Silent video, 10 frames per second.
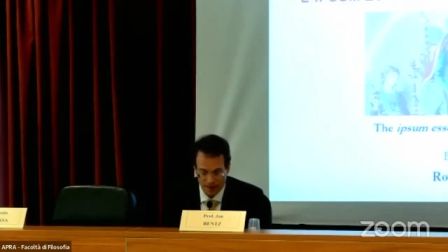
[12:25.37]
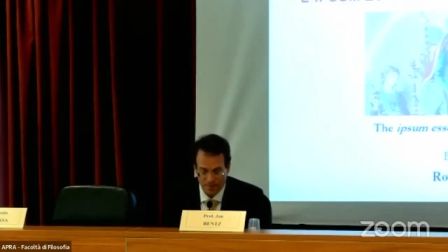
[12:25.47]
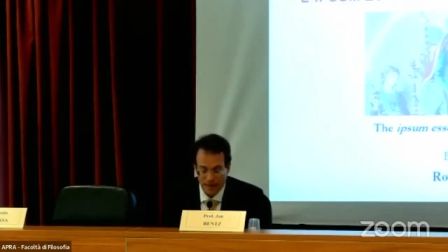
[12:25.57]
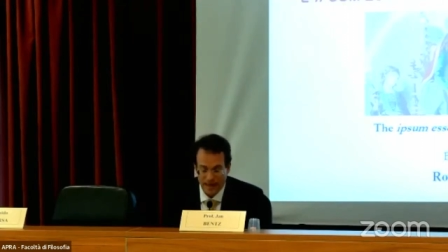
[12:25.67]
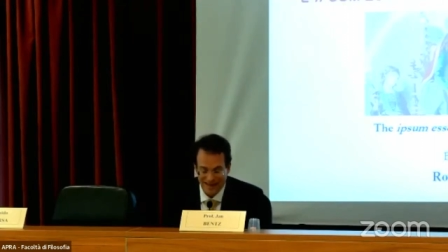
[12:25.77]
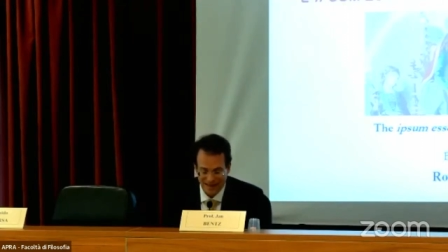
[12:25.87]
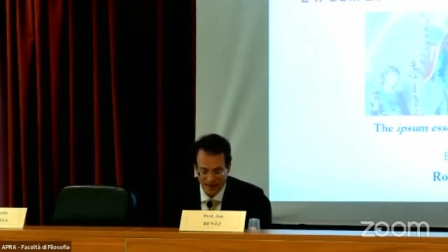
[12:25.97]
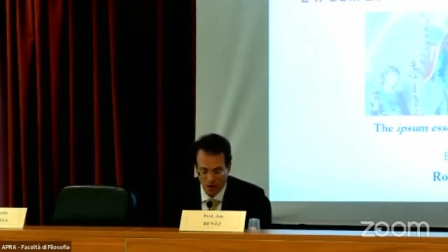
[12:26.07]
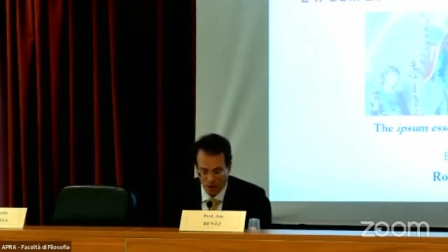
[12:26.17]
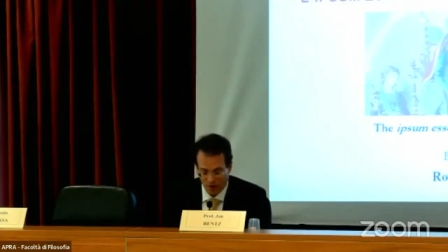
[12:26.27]
the
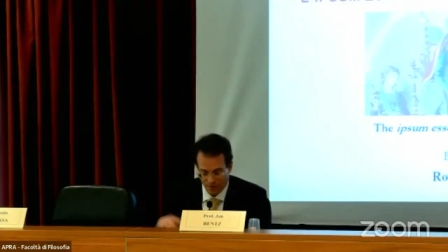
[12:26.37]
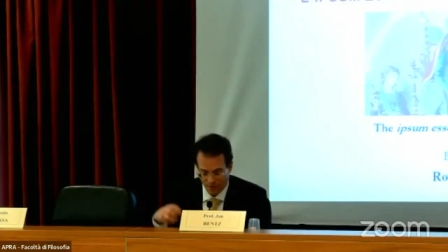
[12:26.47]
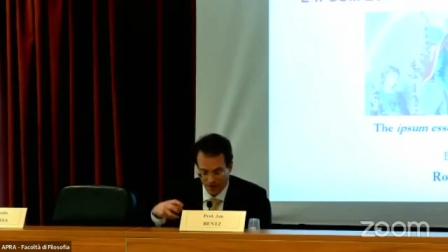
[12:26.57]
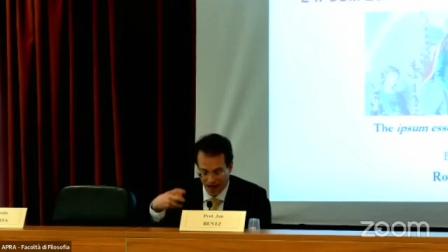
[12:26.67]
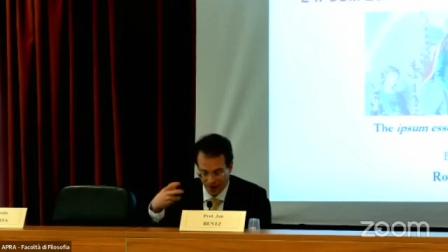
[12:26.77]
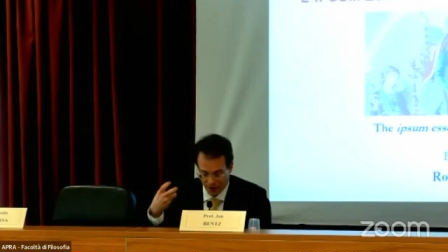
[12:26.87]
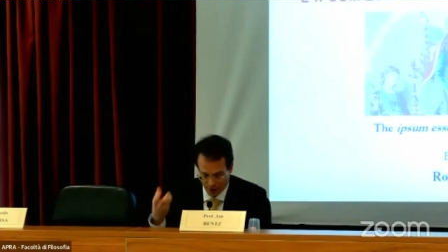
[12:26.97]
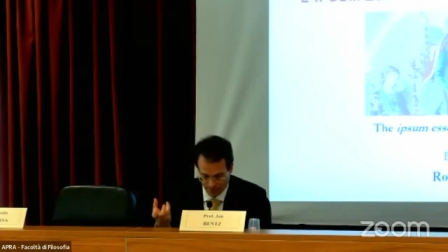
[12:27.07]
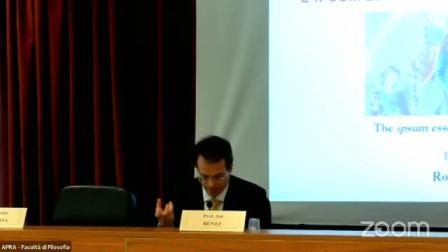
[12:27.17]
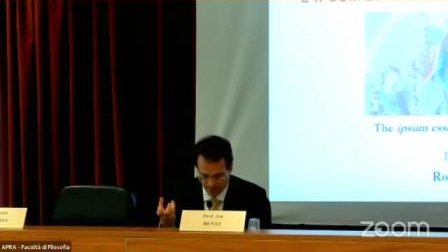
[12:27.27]
placing of the
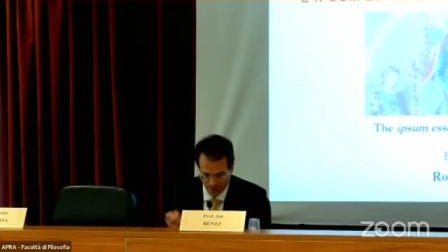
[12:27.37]
other,